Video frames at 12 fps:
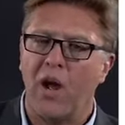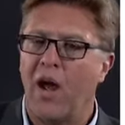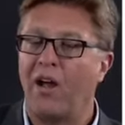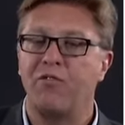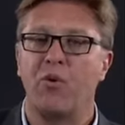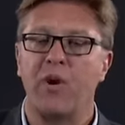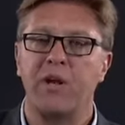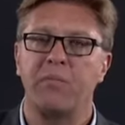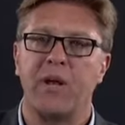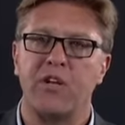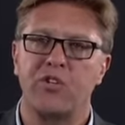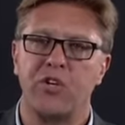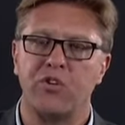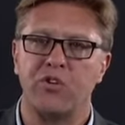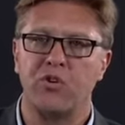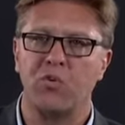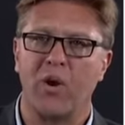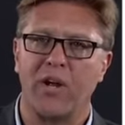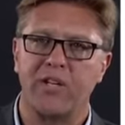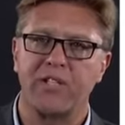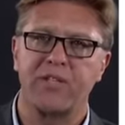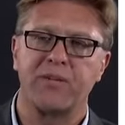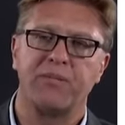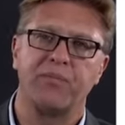I've already mentioned 2
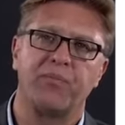ways.